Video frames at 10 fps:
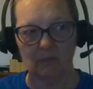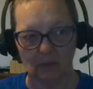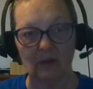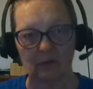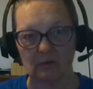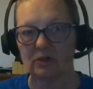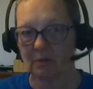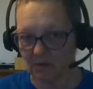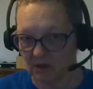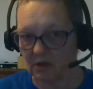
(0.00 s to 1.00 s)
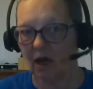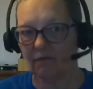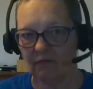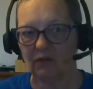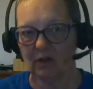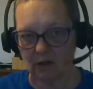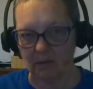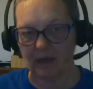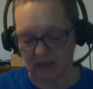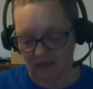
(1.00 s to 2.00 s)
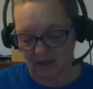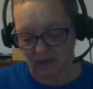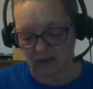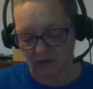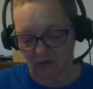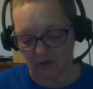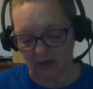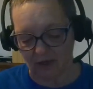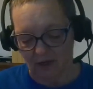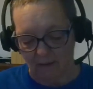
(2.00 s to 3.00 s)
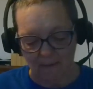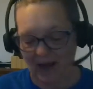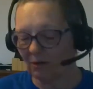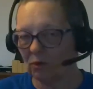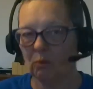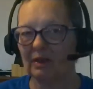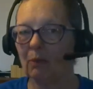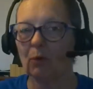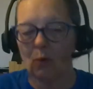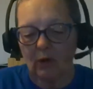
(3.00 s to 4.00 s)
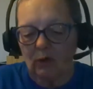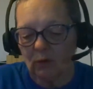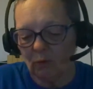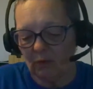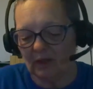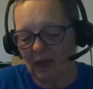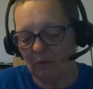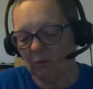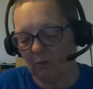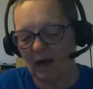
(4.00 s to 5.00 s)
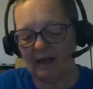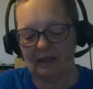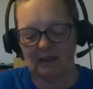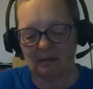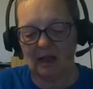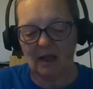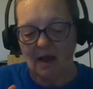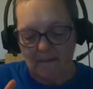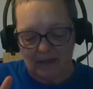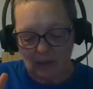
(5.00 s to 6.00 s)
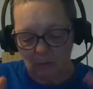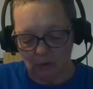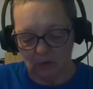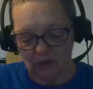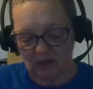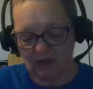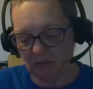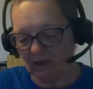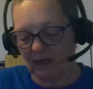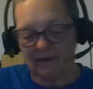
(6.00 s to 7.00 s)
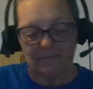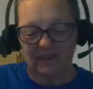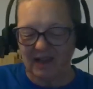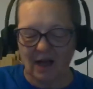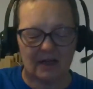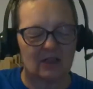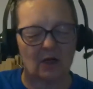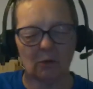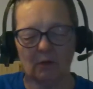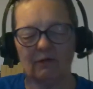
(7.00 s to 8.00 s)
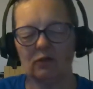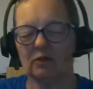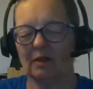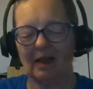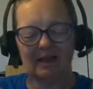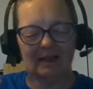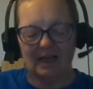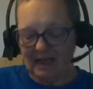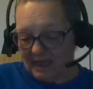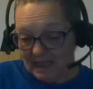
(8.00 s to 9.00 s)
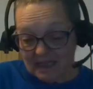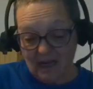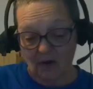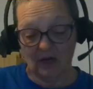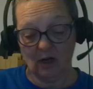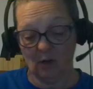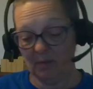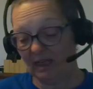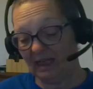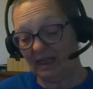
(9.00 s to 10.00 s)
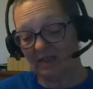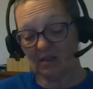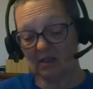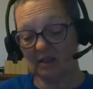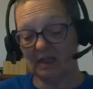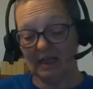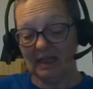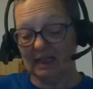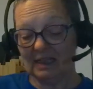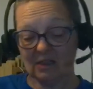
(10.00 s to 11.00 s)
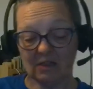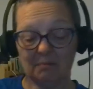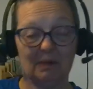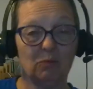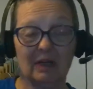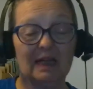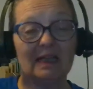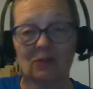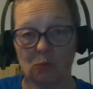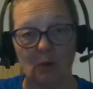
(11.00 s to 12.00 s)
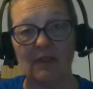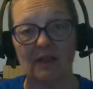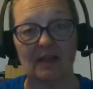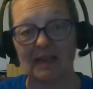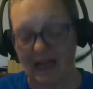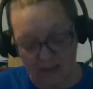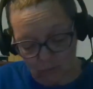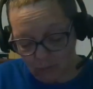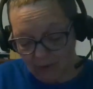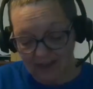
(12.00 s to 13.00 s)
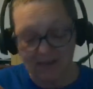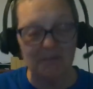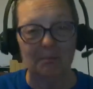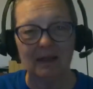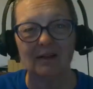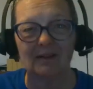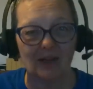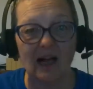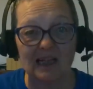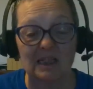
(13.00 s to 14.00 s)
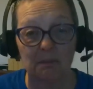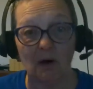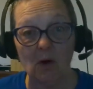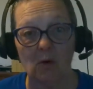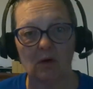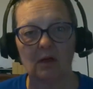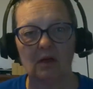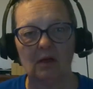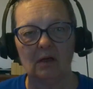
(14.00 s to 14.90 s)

went through some stuff if you look back at Exodus, right? I don't know what they were going through when they were writing this, when they they wrote this and they were like, God is our refuge and, and he's our help and he's going to he's going to be he is with us. And then right in the middle God spoke,